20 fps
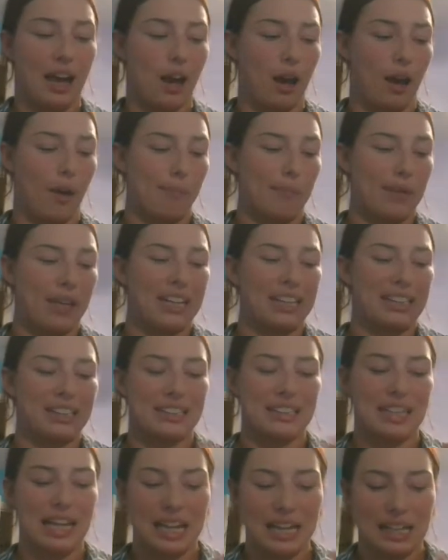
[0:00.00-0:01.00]
big
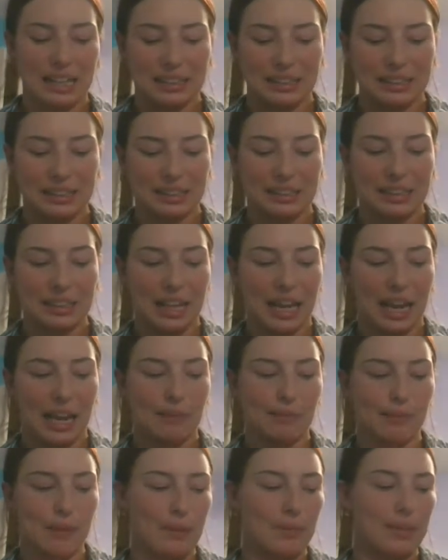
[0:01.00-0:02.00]
dates,
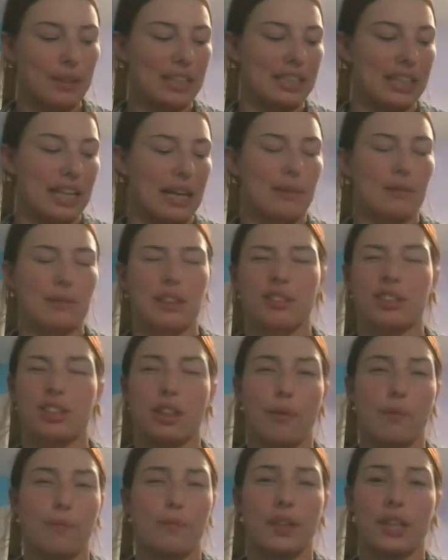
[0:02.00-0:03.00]
and maybe the names of
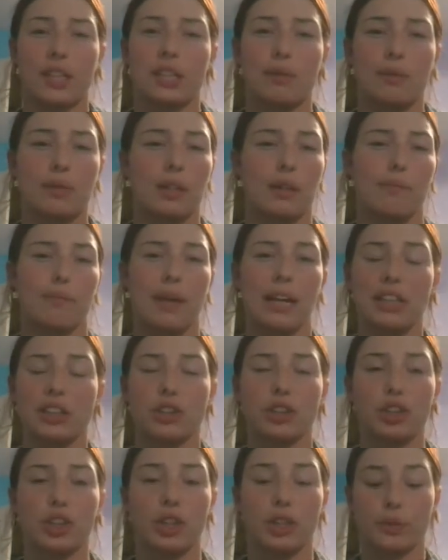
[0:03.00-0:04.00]
some of the
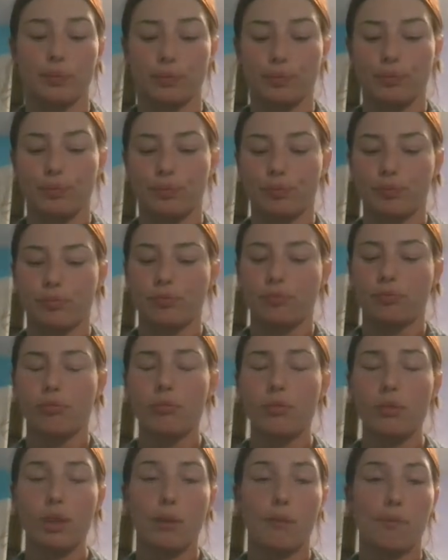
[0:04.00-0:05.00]
major
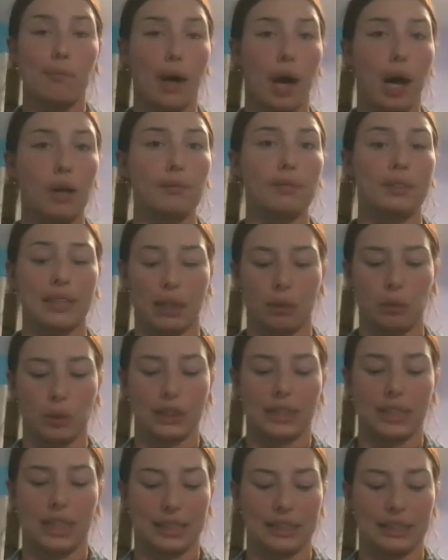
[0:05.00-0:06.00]
bombs that were
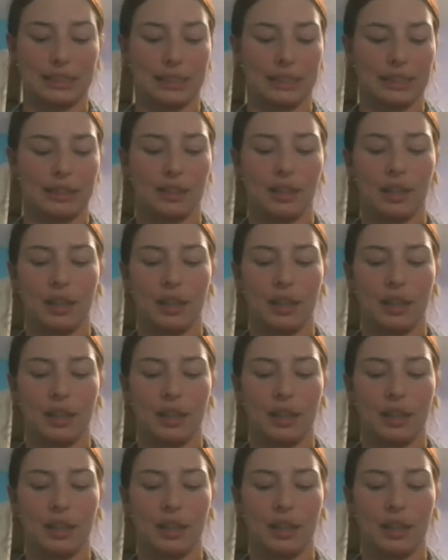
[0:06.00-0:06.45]
tested.